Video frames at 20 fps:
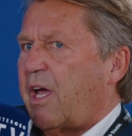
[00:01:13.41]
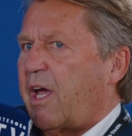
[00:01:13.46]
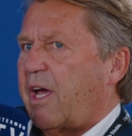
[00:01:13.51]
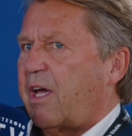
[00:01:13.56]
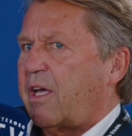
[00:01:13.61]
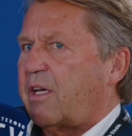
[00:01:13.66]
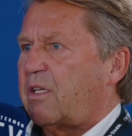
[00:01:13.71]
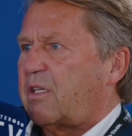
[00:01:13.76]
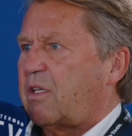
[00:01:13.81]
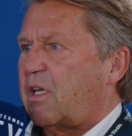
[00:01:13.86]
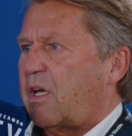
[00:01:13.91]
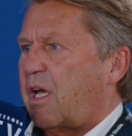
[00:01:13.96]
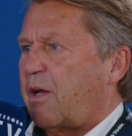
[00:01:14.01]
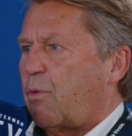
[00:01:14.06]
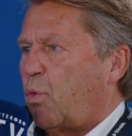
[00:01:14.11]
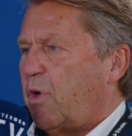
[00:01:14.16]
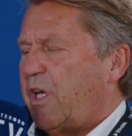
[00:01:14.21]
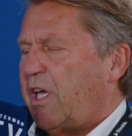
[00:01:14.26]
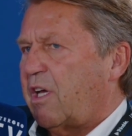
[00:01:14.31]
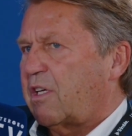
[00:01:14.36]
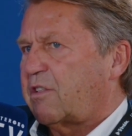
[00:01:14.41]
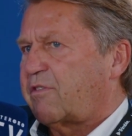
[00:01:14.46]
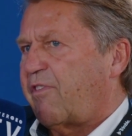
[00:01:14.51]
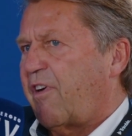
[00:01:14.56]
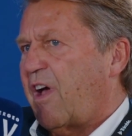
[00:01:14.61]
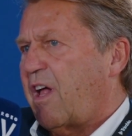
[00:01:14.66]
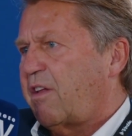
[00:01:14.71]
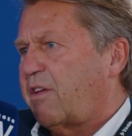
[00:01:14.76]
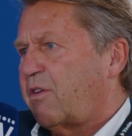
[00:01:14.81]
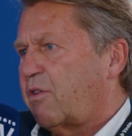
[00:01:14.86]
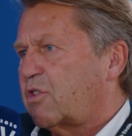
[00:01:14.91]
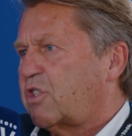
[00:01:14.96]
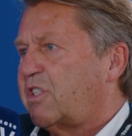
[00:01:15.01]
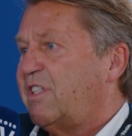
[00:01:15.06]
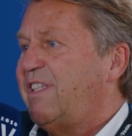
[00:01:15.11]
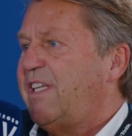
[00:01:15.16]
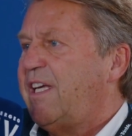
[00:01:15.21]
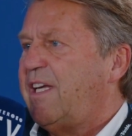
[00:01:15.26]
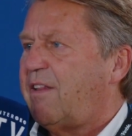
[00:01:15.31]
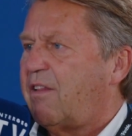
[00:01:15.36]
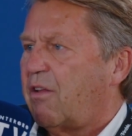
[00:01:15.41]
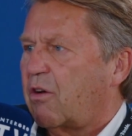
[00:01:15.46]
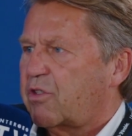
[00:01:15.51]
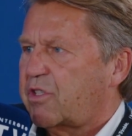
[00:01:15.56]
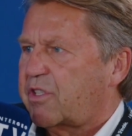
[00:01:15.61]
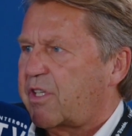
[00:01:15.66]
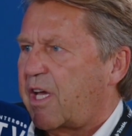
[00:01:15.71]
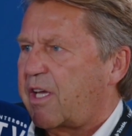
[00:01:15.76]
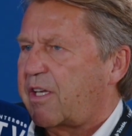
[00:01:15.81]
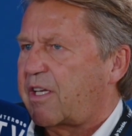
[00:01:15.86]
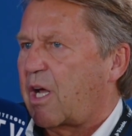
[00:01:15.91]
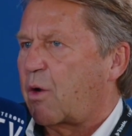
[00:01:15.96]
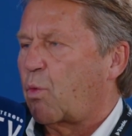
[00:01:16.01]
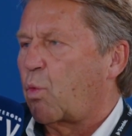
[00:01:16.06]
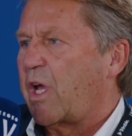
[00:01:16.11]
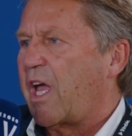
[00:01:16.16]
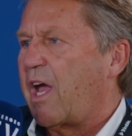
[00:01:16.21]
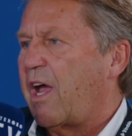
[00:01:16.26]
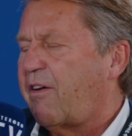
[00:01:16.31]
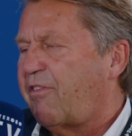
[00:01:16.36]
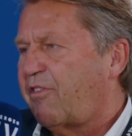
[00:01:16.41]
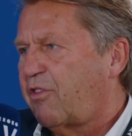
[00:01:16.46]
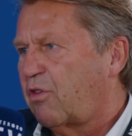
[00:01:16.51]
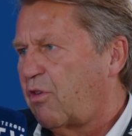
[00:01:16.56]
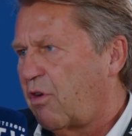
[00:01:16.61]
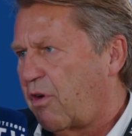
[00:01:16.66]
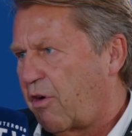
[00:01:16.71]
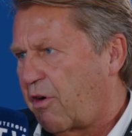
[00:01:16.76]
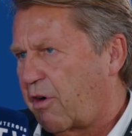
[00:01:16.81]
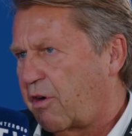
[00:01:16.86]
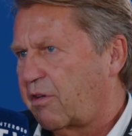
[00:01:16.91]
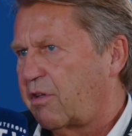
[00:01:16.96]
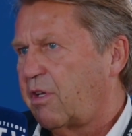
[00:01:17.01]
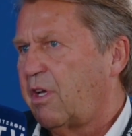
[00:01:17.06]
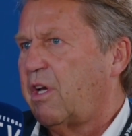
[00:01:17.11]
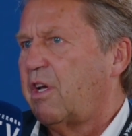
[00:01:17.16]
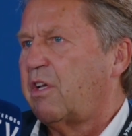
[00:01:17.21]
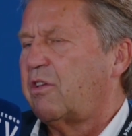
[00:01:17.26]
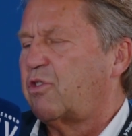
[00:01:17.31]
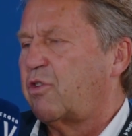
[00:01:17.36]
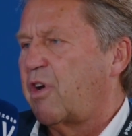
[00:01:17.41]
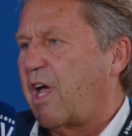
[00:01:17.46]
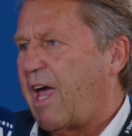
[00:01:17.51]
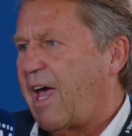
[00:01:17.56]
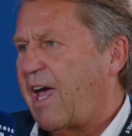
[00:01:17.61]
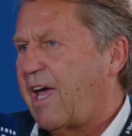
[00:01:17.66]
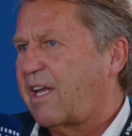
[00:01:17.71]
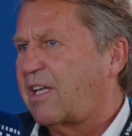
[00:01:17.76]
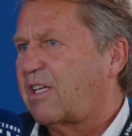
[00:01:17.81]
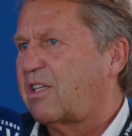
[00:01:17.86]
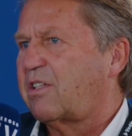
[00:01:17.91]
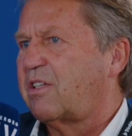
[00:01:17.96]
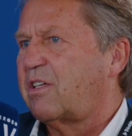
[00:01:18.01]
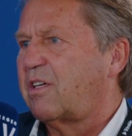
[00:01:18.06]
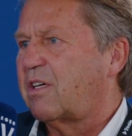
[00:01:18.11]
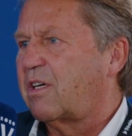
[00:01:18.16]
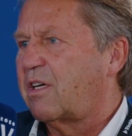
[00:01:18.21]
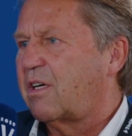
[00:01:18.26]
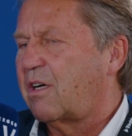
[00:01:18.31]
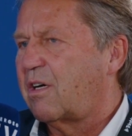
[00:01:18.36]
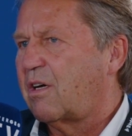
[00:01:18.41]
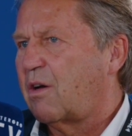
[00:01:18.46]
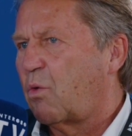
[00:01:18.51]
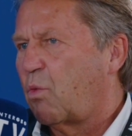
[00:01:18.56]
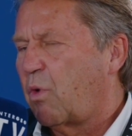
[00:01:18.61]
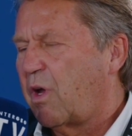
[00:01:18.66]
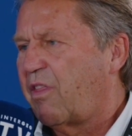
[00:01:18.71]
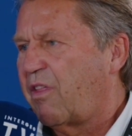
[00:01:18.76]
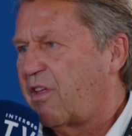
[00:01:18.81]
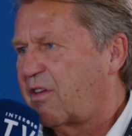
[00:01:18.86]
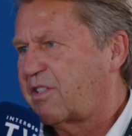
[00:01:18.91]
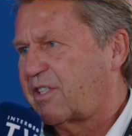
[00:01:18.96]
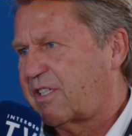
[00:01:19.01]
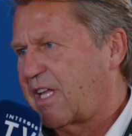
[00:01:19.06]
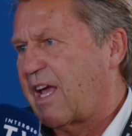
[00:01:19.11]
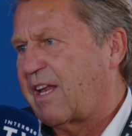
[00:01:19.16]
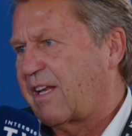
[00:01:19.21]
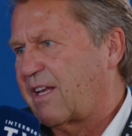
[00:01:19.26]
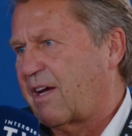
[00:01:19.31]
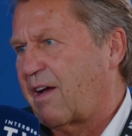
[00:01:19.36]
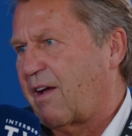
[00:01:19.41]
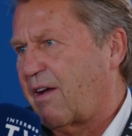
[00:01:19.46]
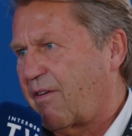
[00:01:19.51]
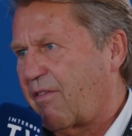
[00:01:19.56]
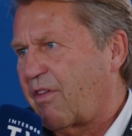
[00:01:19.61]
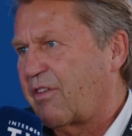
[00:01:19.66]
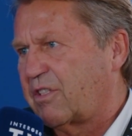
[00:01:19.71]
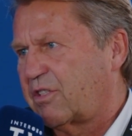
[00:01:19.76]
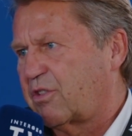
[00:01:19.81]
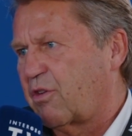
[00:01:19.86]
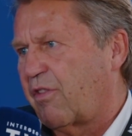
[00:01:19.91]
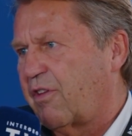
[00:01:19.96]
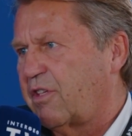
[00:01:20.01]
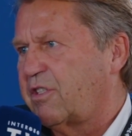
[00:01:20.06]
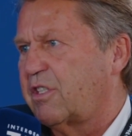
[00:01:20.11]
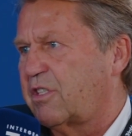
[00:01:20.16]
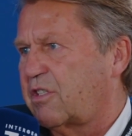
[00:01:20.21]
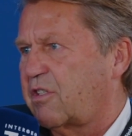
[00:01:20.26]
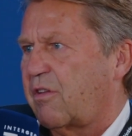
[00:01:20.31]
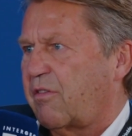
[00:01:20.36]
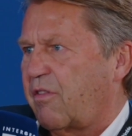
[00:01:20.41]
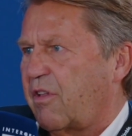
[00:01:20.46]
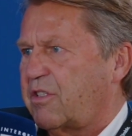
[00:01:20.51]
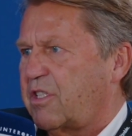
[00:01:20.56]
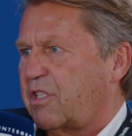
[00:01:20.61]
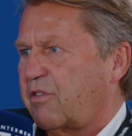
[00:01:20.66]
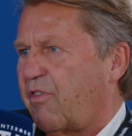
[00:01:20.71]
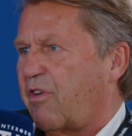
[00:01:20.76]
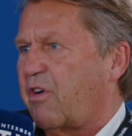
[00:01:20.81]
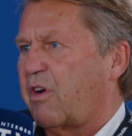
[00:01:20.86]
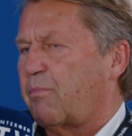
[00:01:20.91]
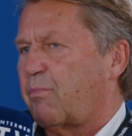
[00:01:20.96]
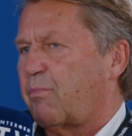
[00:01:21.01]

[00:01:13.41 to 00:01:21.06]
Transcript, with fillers: And we as valuers need those data, and we have to learn to act with this data. So this is very